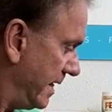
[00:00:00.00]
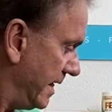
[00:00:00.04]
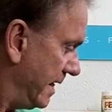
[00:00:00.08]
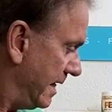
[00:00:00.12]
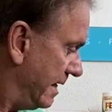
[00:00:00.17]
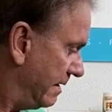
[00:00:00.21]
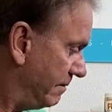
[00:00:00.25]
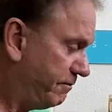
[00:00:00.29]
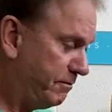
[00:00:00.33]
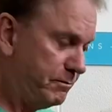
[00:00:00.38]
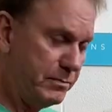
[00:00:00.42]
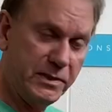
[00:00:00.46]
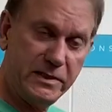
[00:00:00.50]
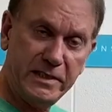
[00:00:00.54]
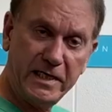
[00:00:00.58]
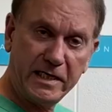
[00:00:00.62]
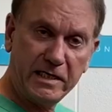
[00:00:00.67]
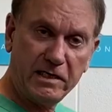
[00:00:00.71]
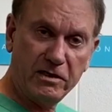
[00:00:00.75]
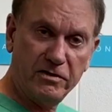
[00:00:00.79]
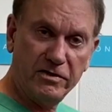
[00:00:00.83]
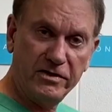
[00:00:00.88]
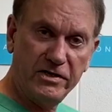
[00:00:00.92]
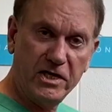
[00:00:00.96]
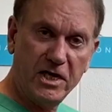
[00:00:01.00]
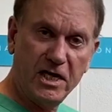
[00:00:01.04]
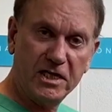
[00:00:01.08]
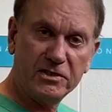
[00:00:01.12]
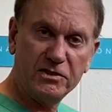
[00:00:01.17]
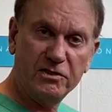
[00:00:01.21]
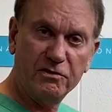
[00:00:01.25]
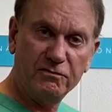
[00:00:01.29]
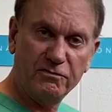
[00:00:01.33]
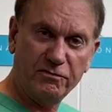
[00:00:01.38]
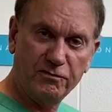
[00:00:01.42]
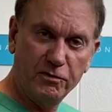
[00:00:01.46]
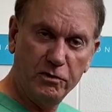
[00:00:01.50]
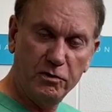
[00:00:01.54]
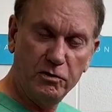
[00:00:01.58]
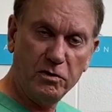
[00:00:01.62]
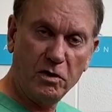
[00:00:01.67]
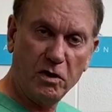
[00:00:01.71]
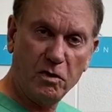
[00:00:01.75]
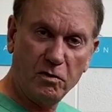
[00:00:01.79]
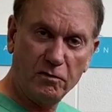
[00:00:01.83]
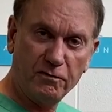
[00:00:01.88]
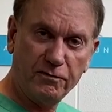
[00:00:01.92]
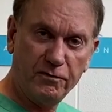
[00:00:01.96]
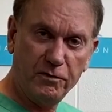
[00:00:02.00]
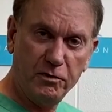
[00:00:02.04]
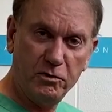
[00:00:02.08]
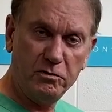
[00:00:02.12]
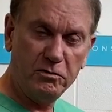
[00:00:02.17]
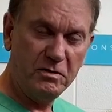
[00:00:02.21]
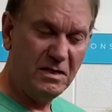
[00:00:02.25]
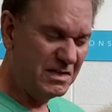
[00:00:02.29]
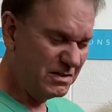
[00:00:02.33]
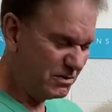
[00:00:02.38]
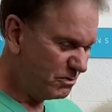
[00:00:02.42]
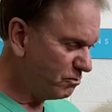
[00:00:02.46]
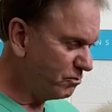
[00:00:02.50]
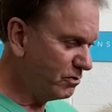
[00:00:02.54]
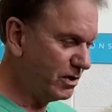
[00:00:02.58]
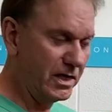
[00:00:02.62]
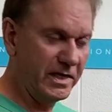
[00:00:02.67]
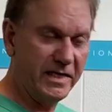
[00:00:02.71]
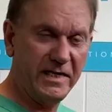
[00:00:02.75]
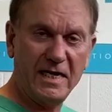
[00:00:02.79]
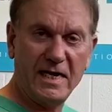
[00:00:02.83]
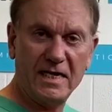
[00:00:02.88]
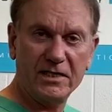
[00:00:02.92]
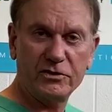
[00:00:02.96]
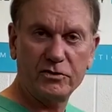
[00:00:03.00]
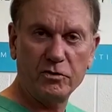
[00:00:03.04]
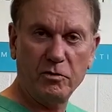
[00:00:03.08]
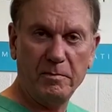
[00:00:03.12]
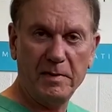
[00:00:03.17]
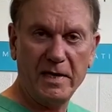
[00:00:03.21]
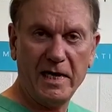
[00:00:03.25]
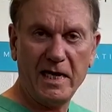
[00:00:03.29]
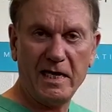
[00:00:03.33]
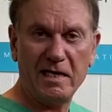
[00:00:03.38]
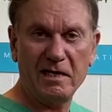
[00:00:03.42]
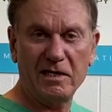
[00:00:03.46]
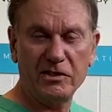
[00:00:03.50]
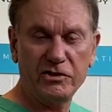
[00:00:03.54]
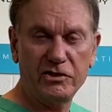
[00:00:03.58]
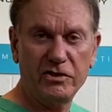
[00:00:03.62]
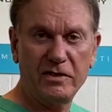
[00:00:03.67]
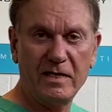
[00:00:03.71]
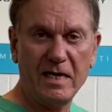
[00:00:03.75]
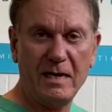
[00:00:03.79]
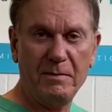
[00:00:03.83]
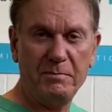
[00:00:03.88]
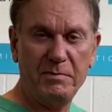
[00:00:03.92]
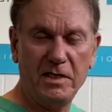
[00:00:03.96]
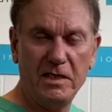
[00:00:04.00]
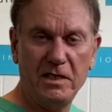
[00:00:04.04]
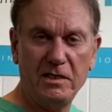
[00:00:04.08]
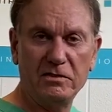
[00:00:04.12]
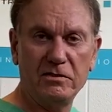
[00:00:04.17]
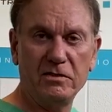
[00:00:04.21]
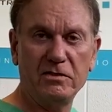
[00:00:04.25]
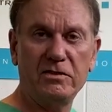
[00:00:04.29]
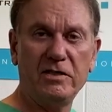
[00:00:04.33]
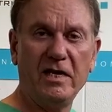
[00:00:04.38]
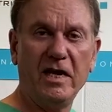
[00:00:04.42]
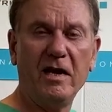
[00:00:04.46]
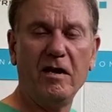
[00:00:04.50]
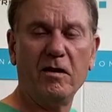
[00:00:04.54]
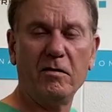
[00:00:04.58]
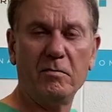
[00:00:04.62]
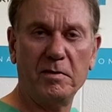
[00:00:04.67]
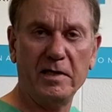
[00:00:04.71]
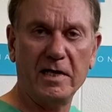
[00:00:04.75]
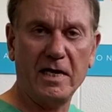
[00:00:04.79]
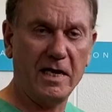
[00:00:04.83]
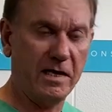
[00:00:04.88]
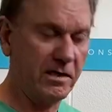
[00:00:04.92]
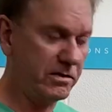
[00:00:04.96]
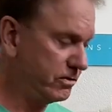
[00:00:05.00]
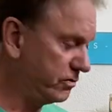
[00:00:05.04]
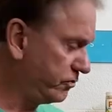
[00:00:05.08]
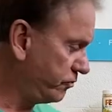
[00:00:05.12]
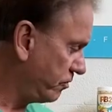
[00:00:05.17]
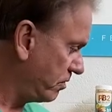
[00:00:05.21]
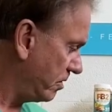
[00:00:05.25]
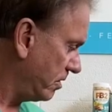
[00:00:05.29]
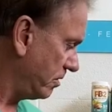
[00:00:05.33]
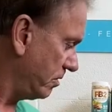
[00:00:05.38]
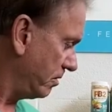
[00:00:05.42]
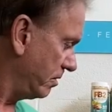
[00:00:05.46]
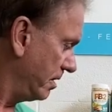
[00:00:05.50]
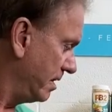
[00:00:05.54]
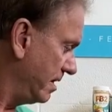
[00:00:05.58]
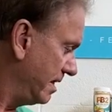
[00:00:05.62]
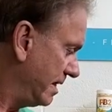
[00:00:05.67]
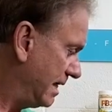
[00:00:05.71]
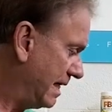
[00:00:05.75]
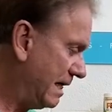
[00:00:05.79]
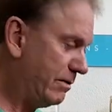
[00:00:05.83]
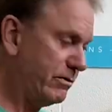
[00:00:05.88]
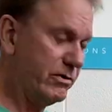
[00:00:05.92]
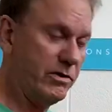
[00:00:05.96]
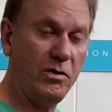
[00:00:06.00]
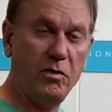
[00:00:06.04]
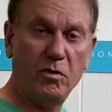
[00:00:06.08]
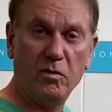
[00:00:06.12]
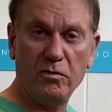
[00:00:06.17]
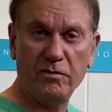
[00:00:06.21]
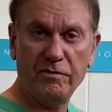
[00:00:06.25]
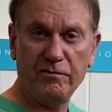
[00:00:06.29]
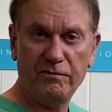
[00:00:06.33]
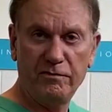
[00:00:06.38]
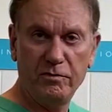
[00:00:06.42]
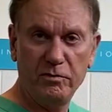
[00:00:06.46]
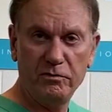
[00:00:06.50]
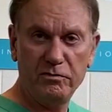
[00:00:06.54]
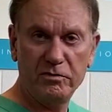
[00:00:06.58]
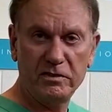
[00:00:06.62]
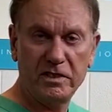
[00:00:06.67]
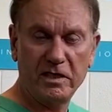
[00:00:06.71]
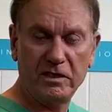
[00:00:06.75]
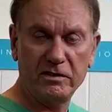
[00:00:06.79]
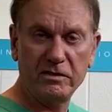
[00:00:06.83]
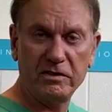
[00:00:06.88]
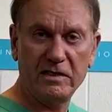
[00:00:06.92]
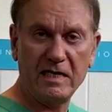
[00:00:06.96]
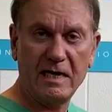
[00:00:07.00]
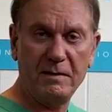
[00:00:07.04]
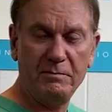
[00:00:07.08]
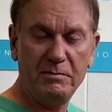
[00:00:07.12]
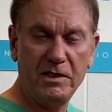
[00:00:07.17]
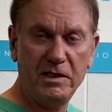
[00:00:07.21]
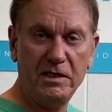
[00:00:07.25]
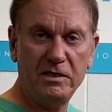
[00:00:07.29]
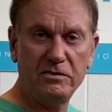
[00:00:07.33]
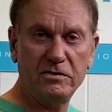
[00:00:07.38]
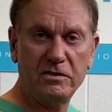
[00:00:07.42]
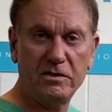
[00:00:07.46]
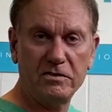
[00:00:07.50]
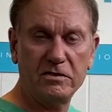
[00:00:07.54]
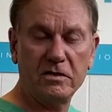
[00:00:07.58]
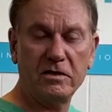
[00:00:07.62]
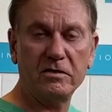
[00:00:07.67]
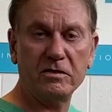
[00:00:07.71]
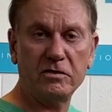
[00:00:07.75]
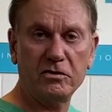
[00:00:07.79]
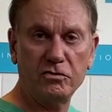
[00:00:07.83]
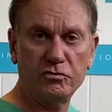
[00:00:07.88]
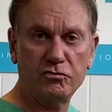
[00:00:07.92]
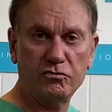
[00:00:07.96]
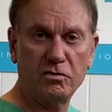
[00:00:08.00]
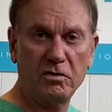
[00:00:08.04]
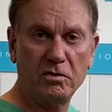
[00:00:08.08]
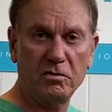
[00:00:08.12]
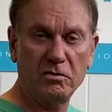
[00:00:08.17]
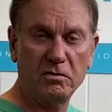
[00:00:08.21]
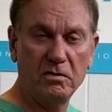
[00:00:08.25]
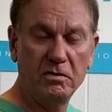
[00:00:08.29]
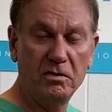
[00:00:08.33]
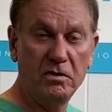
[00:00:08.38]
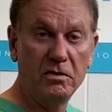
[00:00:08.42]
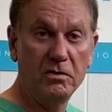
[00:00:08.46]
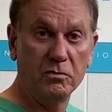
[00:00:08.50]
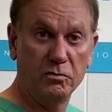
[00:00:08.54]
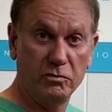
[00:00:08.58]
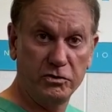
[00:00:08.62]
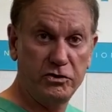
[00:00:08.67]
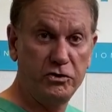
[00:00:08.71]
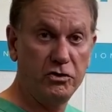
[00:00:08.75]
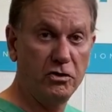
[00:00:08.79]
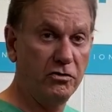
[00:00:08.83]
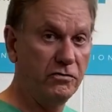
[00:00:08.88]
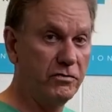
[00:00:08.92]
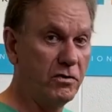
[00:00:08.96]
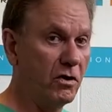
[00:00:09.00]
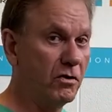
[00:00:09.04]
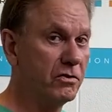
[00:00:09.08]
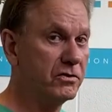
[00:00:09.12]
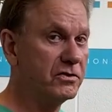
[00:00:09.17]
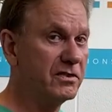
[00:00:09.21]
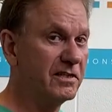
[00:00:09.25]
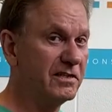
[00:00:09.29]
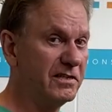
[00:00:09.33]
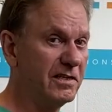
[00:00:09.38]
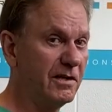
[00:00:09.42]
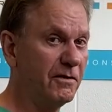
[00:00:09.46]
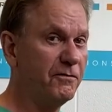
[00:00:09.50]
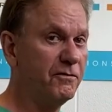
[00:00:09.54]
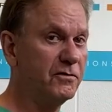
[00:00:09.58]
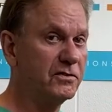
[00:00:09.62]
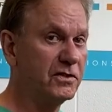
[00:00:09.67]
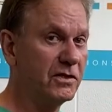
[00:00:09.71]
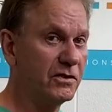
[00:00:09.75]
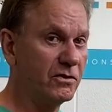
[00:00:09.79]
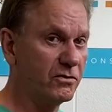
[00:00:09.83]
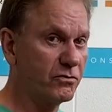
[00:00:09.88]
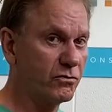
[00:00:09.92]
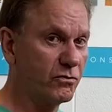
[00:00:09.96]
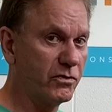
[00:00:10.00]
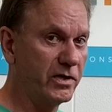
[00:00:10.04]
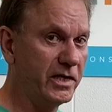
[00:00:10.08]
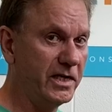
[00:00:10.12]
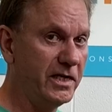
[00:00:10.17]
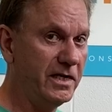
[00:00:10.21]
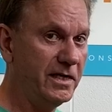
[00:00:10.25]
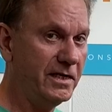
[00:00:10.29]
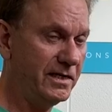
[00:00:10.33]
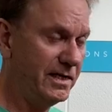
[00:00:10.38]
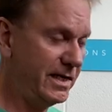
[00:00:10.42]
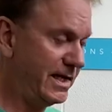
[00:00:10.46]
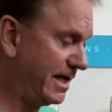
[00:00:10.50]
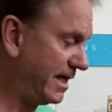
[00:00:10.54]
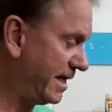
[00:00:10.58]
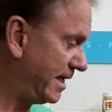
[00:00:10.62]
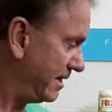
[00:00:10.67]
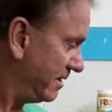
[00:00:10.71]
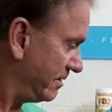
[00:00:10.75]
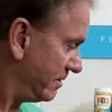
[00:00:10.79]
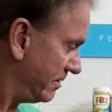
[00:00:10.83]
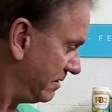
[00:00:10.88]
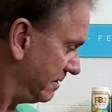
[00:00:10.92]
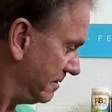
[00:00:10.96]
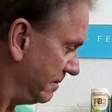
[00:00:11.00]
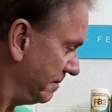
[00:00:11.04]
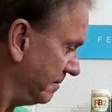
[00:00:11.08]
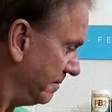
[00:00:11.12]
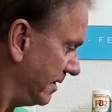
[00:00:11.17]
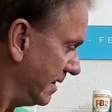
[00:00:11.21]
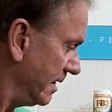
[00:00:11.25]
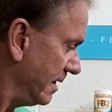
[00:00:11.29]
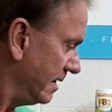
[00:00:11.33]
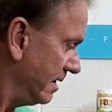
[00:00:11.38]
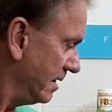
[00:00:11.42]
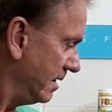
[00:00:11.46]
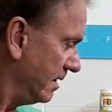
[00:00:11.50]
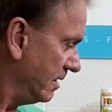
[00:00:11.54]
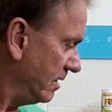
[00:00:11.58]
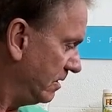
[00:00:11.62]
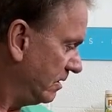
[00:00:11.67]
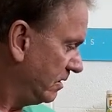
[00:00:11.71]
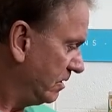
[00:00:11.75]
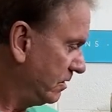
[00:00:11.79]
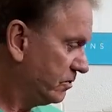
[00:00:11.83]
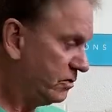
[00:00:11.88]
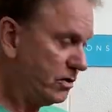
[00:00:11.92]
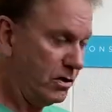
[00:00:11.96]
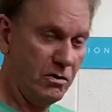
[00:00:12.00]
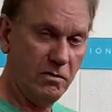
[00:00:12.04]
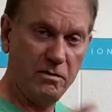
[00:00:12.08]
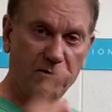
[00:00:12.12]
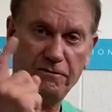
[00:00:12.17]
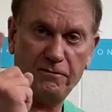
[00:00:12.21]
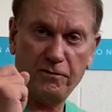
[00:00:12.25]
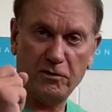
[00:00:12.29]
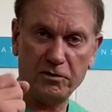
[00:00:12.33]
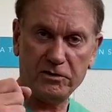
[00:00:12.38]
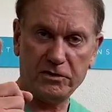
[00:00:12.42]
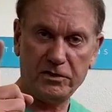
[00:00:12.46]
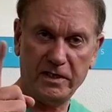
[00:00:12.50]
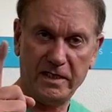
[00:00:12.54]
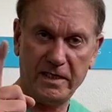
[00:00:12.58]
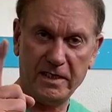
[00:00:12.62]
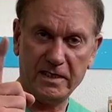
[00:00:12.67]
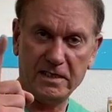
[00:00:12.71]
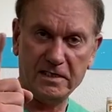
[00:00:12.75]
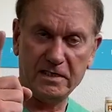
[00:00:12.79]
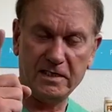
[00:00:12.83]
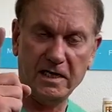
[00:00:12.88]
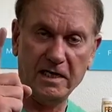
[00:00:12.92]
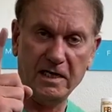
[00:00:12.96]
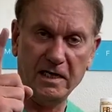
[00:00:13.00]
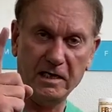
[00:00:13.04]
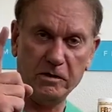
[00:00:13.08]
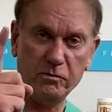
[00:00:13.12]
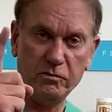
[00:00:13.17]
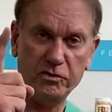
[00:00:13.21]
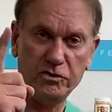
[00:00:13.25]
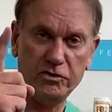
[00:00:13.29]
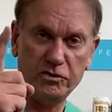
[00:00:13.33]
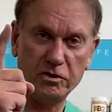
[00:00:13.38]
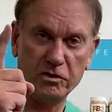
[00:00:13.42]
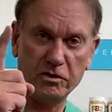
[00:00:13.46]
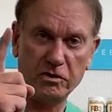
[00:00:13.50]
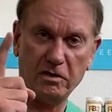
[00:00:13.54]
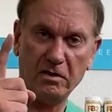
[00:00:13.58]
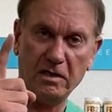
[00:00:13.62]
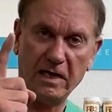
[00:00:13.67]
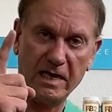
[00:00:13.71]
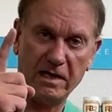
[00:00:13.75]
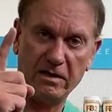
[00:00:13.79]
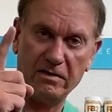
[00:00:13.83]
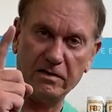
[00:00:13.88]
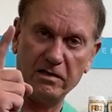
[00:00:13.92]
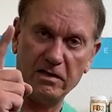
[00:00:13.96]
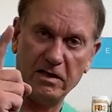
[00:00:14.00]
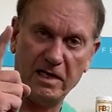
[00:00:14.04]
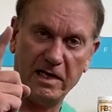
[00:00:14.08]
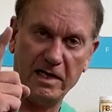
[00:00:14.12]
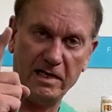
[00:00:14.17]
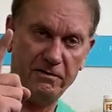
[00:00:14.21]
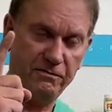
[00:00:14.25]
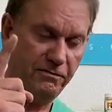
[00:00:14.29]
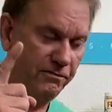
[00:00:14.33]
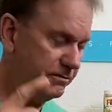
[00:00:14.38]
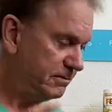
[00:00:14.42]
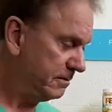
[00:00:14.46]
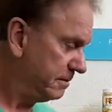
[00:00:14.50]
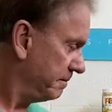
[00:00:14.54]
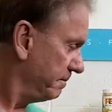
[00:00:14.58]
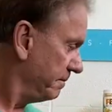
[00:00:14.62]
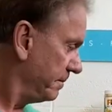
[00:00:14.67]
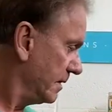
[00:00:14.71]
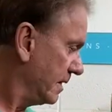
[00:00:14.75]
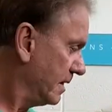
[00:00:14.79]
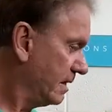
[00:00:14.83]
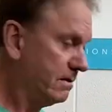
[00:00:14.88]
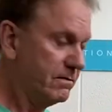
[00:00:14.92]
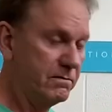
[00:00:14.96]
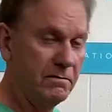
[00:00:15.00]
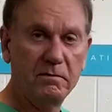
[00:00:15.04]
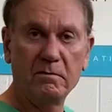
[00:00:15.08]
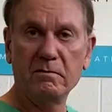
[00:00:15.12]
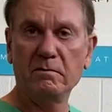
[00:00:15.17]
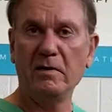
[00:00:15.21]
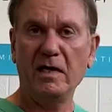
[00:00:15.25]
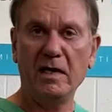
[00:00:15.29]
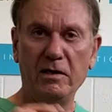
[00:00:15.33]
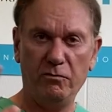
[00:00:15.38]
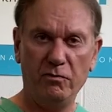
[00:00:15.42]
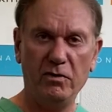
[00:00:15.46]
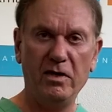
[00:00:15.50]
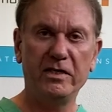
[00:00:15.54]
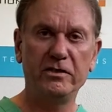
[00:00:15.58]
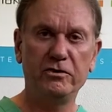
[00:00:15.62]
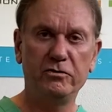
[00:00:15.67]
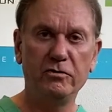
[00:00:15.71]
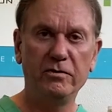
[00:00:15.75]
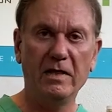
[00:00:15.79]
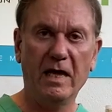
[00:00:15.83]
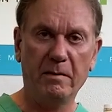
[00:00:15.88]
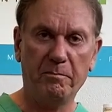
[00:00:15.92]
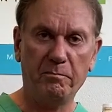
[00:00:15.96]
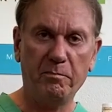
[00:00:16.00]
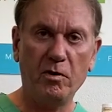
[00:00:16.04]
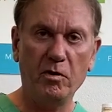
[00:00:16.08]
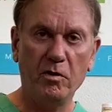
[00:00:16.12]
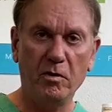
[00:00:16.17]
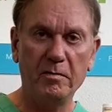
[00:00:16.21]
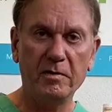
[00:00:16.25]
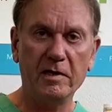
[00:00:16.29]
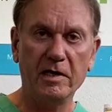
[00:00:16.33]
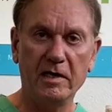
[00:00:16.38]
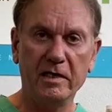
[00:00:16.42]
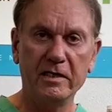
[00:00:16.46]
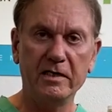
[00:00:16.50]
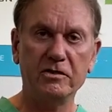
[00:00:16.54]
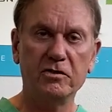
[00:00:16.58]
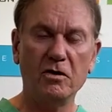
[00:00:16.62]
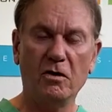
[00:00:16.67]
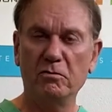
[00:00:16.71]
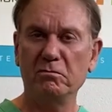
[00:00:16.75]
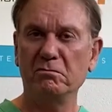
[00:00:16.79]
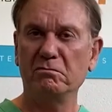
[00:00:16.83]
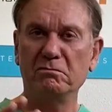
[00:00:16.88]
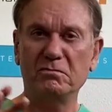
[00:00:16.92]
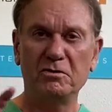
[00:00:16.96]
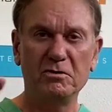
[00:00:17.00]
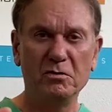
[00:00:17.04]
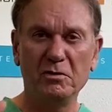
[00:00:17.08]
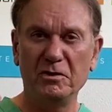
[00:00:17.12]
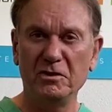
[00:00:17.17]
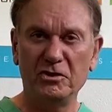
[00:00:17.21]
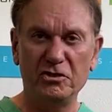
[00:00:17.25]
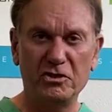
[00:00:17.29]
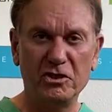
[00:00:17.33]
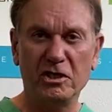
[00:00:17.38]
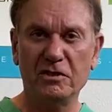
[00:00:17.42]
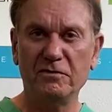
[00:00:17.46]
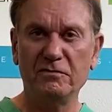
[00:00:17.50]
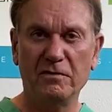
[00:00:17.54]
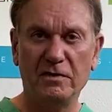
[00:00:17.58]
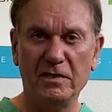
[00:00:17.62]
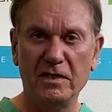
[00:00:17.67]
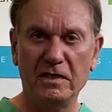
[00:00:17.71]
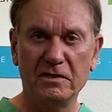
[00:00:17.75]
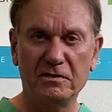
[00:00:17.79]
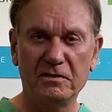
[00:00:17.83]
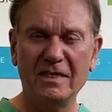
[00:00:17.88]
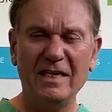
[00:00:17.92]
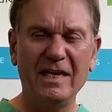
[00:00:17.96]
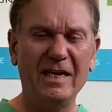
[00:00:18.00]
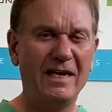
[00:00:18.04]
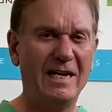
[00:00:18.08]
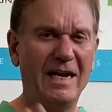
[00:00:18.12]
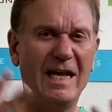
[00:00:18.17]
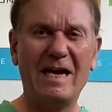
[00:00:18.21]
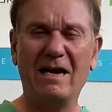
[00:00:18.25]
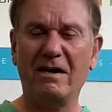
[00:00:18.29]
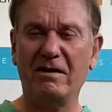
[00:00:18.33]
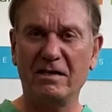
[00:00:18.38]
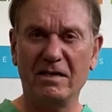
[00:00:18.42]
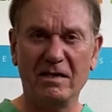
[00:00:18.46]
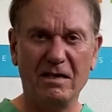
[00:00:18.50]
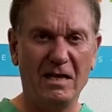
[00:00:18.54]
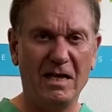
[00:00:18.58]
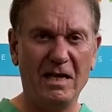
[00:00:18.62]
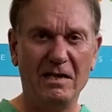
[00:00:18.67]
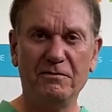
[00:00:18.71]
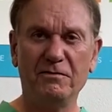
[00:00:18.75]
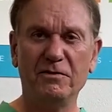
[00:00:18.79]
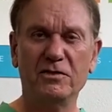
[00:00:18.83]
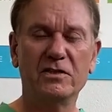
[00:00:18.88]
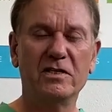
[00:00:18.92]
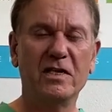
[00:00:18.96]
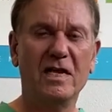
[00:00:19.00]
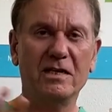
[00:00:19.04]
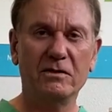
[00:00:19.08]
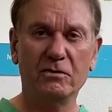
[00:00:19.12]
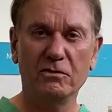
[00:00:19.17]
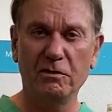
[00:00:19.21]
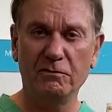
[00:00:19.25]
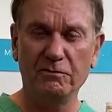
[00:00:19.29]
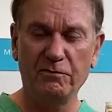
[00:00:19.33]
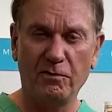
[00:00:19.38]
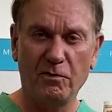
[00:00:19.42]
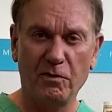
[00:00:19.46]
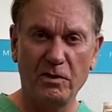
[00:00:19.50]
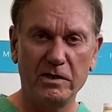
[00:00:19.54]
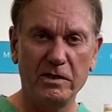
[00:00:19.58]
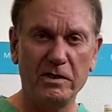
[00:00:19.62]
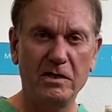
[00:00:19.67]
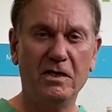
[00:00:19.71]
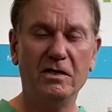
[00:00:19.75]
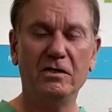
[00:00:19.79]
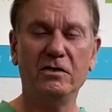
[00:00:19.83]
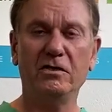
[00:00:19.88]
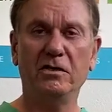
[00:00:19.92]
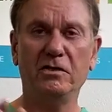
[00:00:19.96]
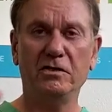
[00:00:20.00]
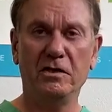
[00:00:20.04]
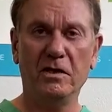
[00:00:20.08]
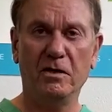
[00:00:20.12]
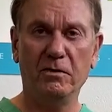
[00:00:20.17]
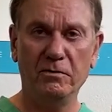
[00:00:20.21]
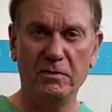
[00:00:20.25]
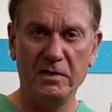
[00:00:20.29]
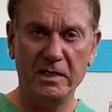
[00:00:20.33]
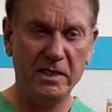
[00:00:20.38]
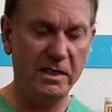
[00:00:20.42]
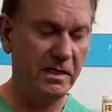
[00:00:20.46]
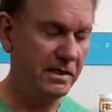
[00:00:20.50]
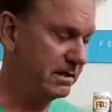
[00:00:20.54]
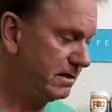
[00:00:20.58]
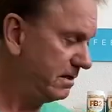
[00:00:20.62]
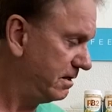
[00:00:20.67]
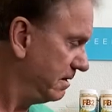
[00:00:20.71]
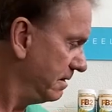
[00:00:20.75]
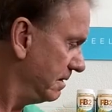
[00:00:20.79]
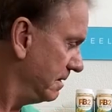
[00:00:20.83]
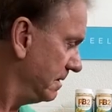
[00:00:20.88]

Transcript: In particular, nuts and fruit, whole fruit, really not so bad unless your diabetes is terribly out of control. I would hold the fruit until your diabetes is under control, which you'll notice a difference in 3 days. So the first thing is get liquid sugar out of your life, and really do that permanently. Don't do it just for this. Get it out of your life. It's not good for you. You don't need it.